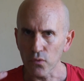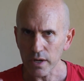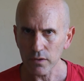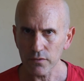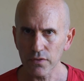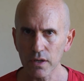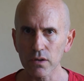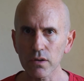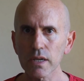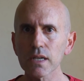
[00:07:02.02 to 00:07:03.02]

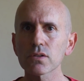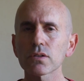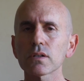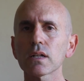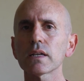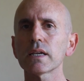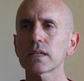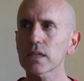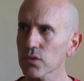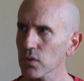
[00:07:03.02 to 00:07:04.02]
reconfigure internally
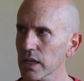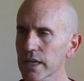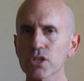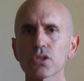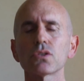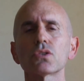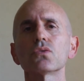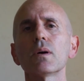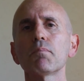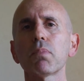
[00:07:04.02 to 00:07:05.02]
and in relation
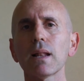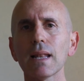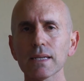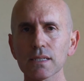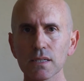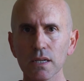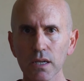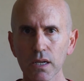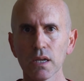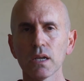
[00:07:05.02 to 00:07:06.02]
to a plastic